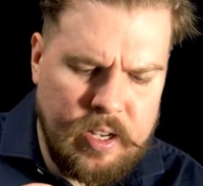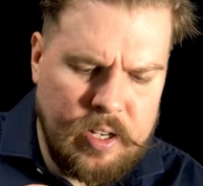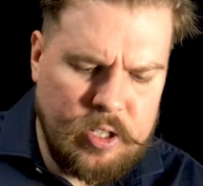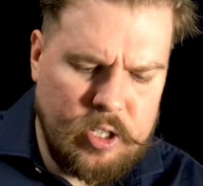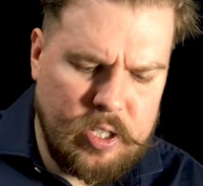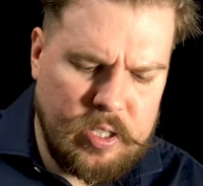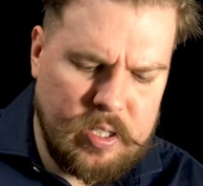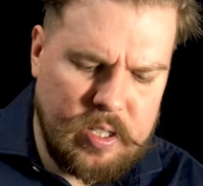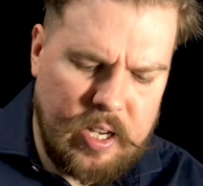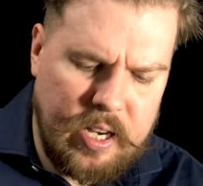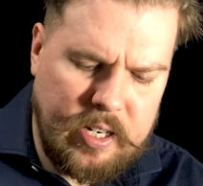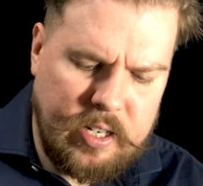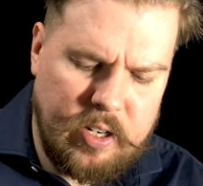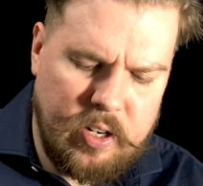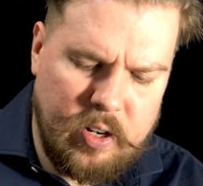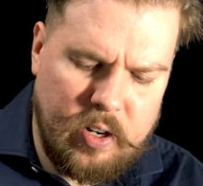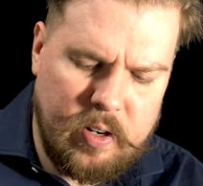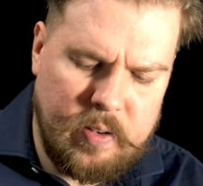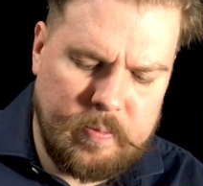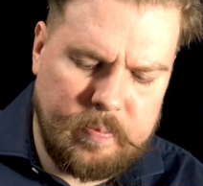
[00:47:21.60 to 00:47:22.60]
just like
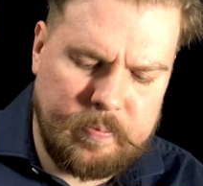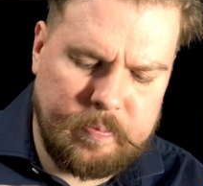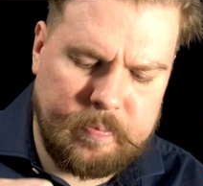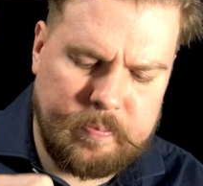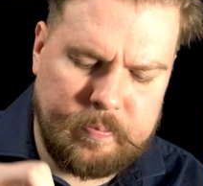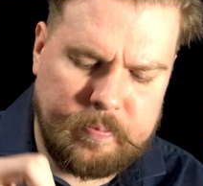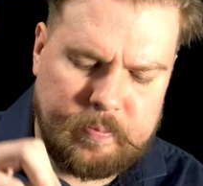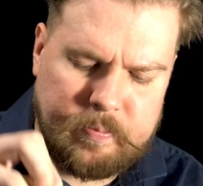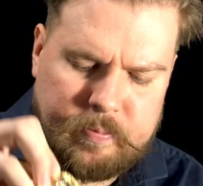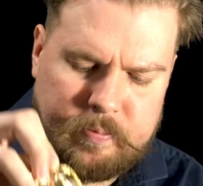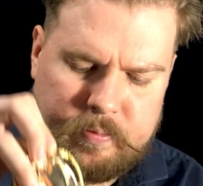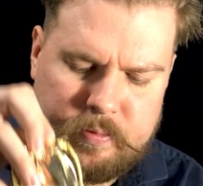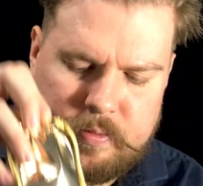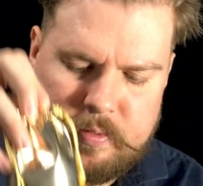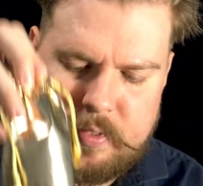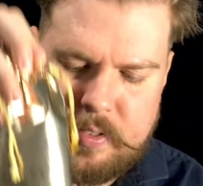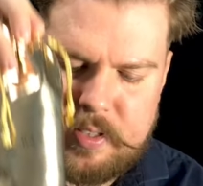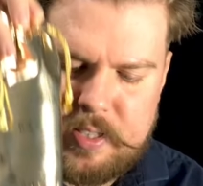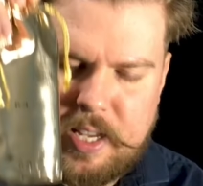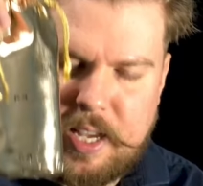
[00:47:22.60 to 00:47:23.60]
your,
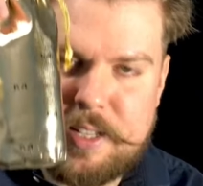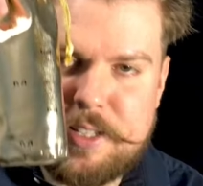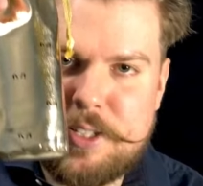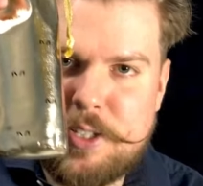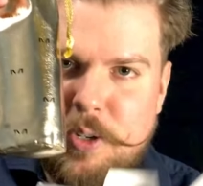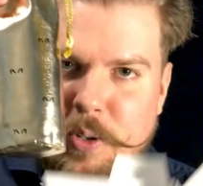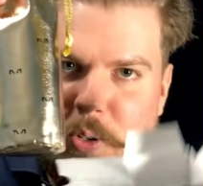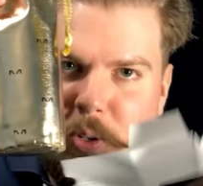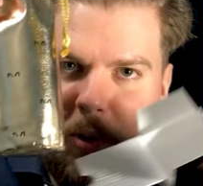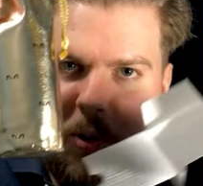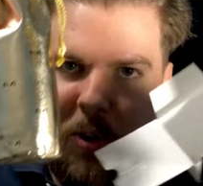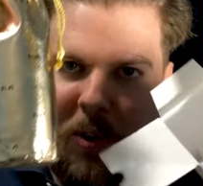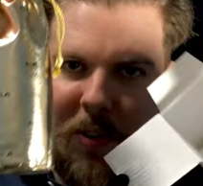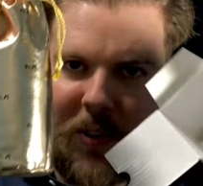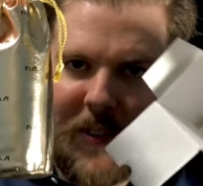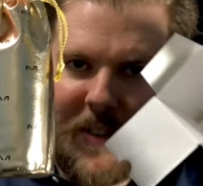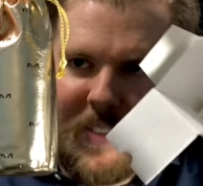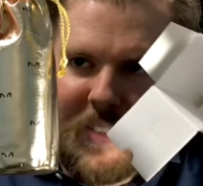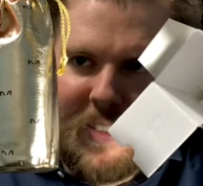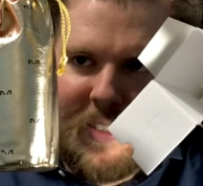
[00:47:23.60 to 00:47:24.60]
that's so cool,
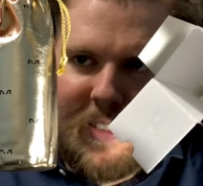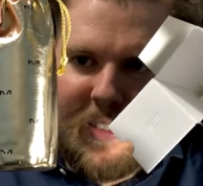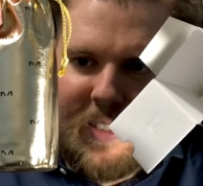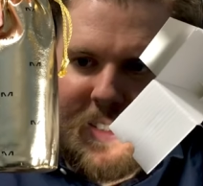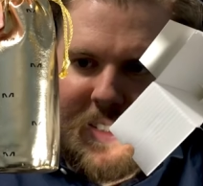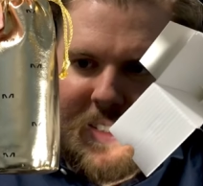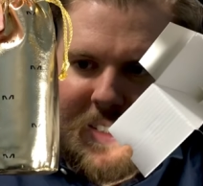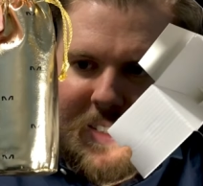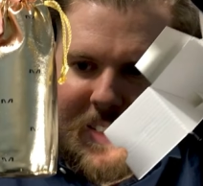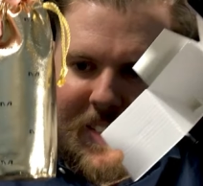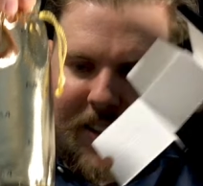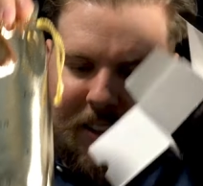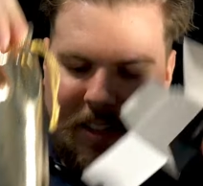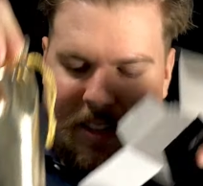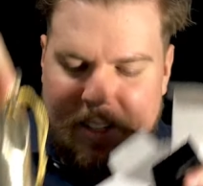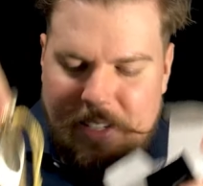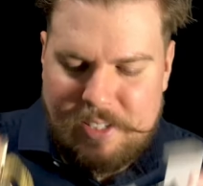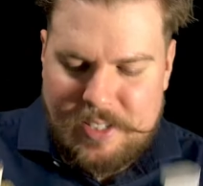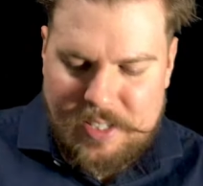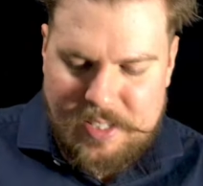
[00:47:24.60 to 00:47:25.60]

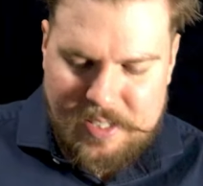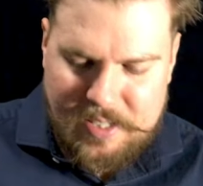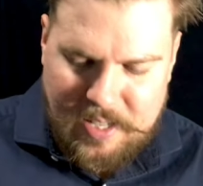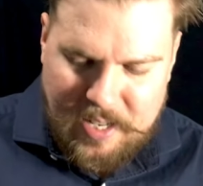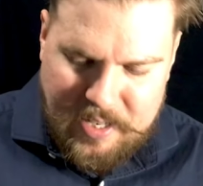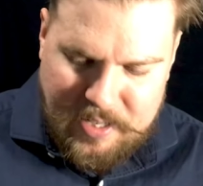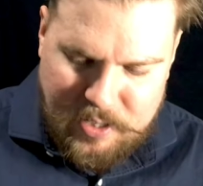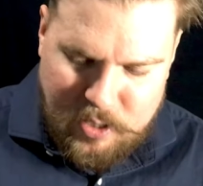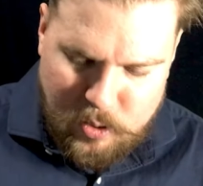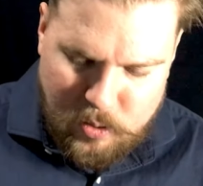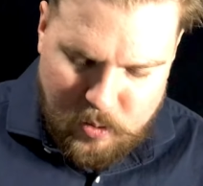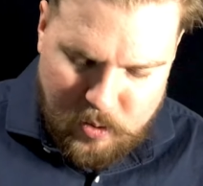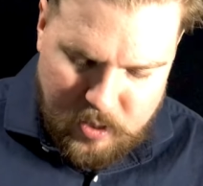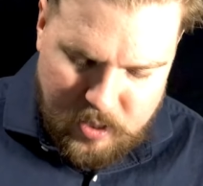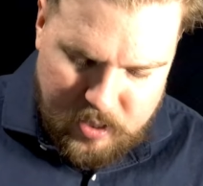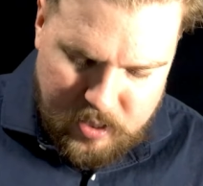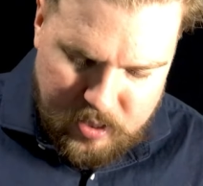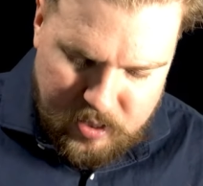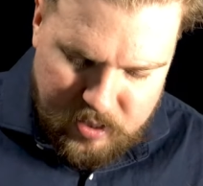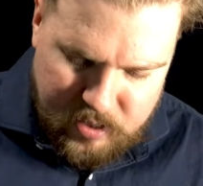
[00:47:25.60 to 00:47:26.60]
just like your
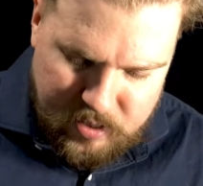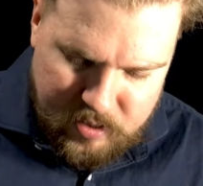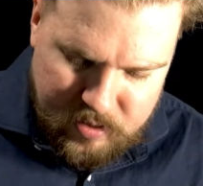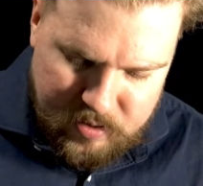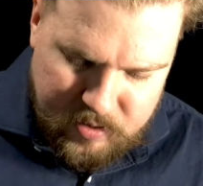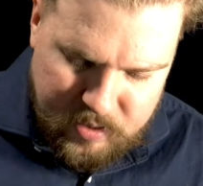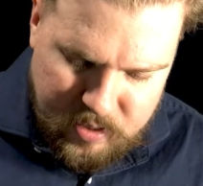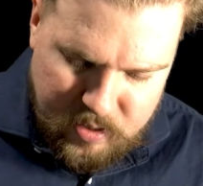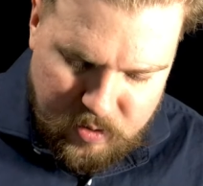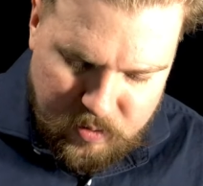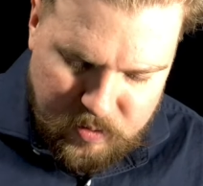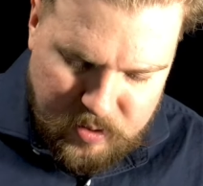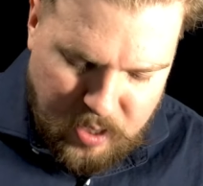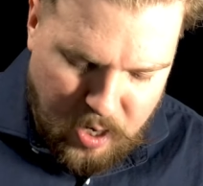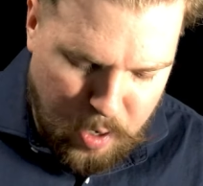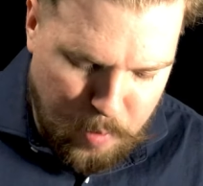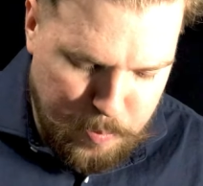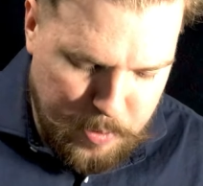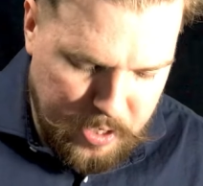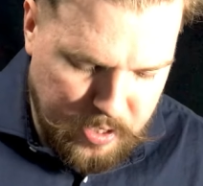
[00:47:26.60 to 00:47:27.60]
you know,
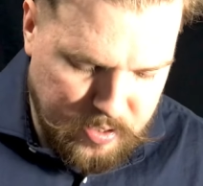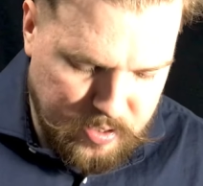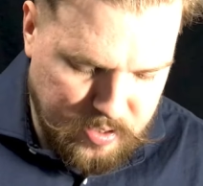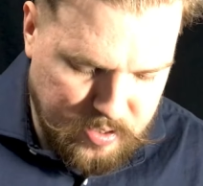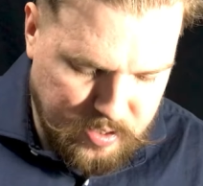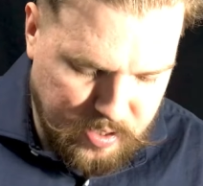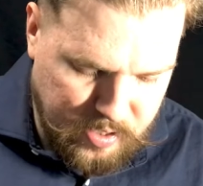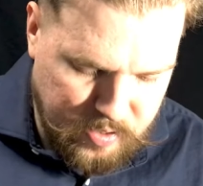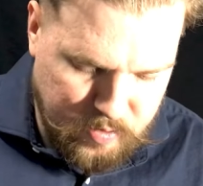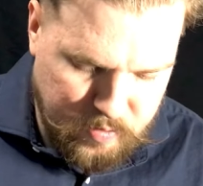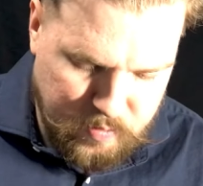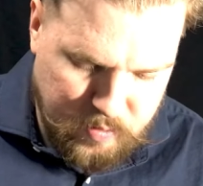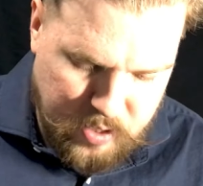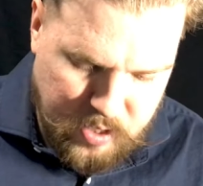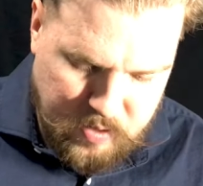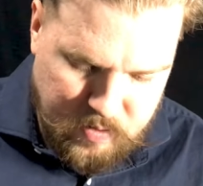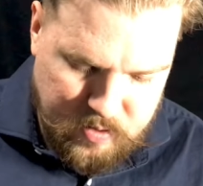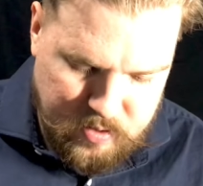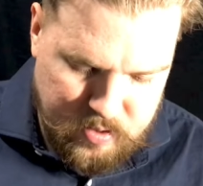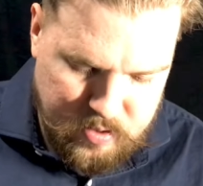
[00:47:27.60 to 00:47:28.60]
top end designer
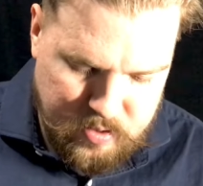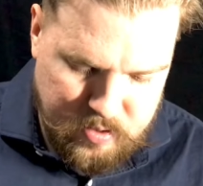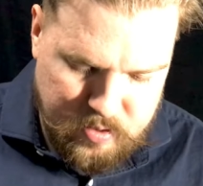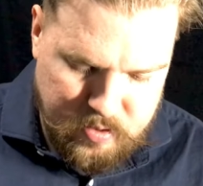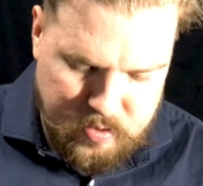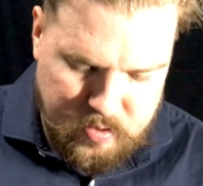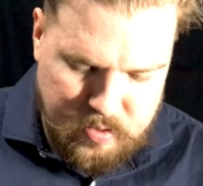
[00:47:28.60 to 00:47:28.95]
fragrances.